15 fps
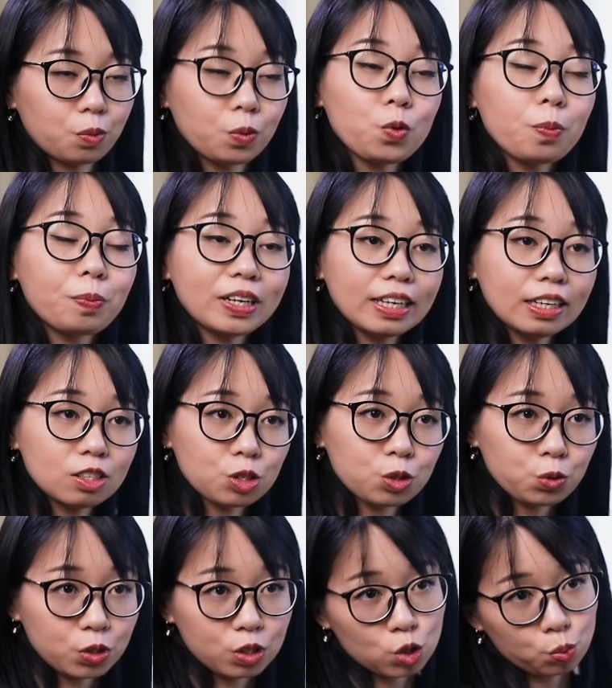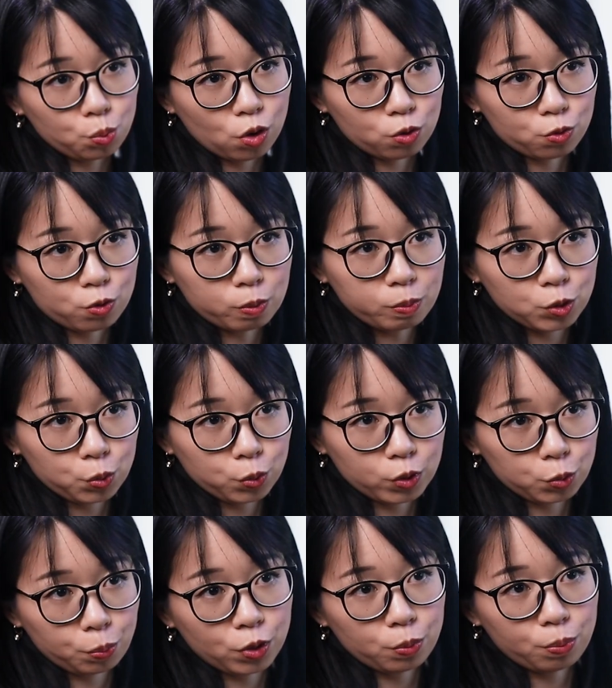We will place you in small groups
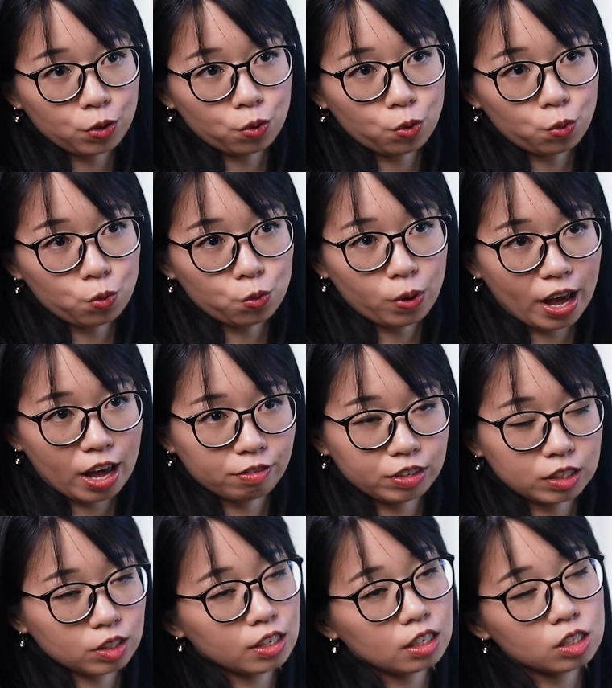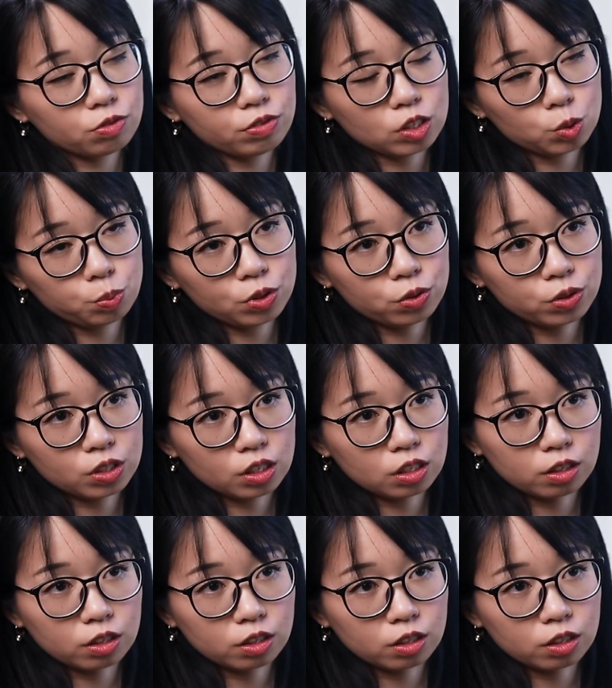with people who have extensive experience